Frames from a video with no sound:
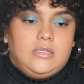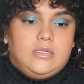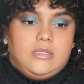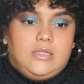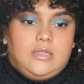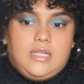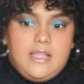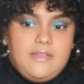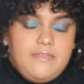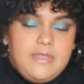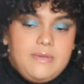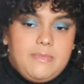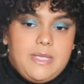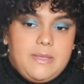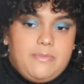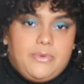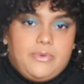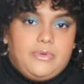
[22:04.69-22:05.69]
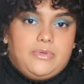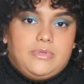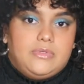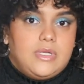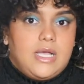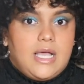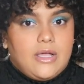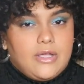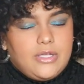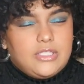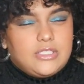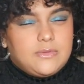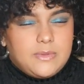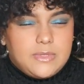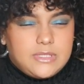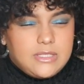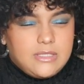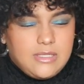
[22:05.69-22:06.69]
loving people how you're
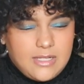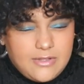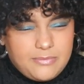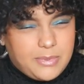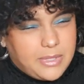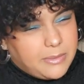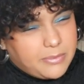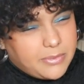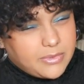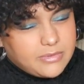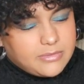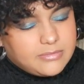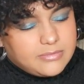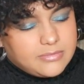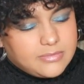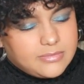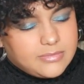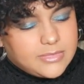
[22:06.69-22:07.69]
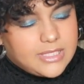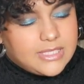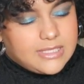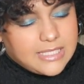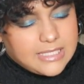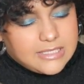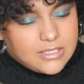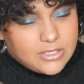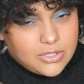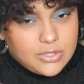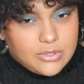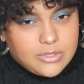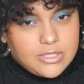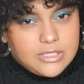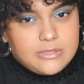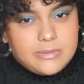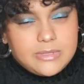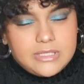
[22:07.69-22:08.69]
supposed to love people. Because that's the truth.
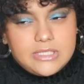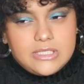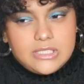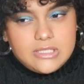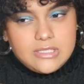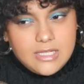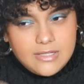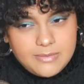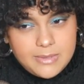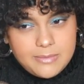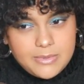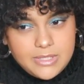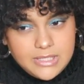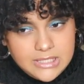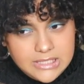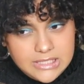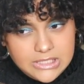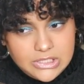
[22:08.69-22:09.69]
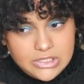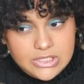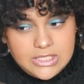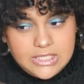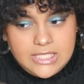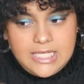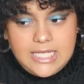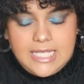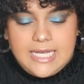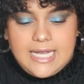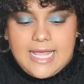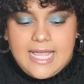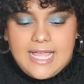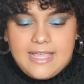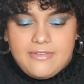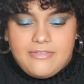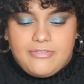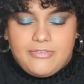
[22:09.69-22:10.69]
You're supposed to just love people unconditionally. And
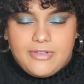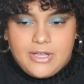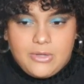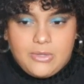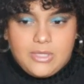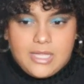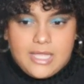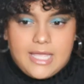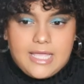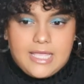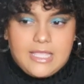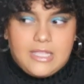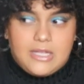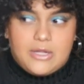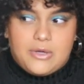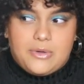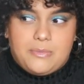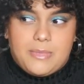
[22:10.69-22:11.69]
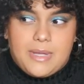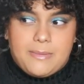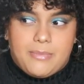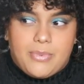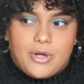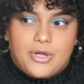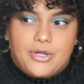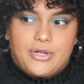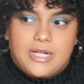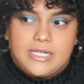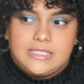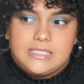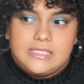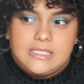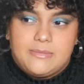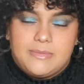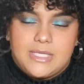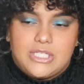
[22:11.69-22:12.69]
I felt like, you know, my partner had to
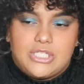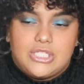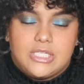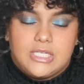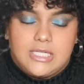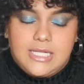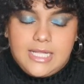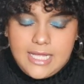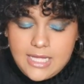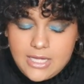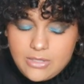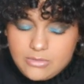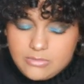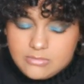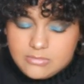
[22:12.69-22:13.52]
tell me, chill out.